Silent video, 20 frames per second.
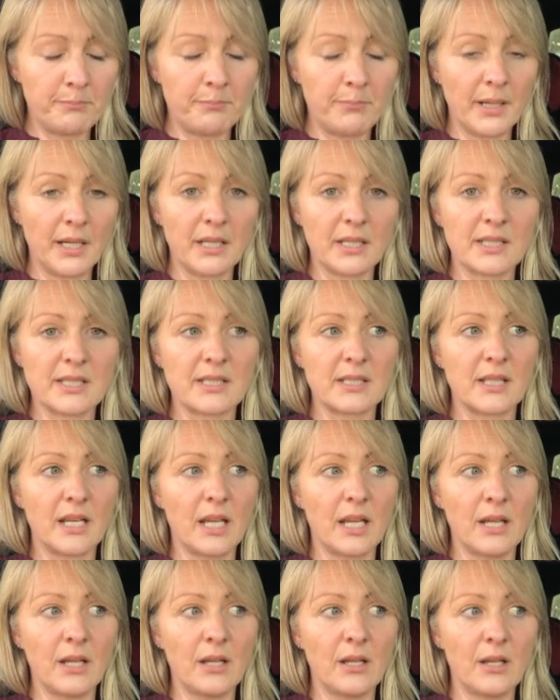But
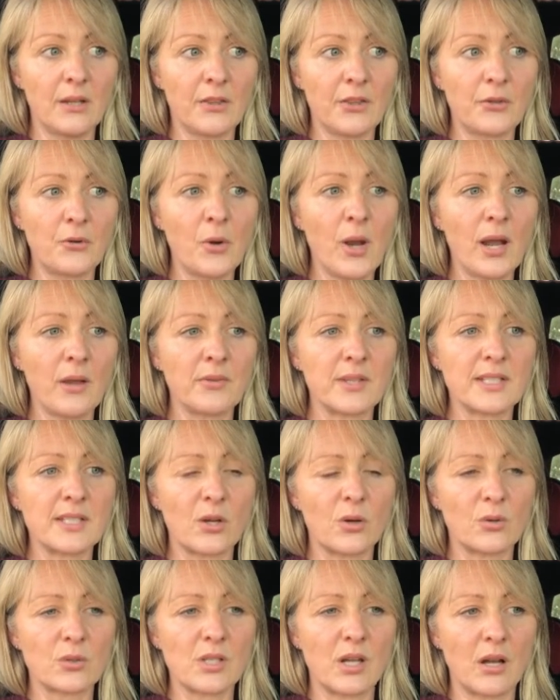throughout this
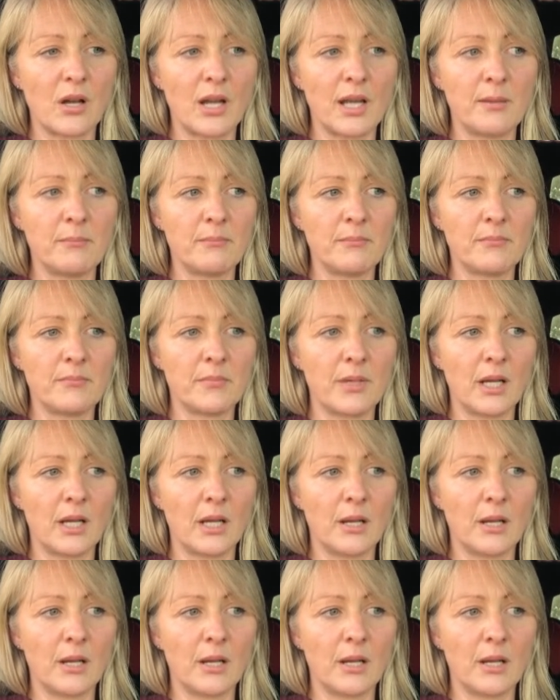whole time,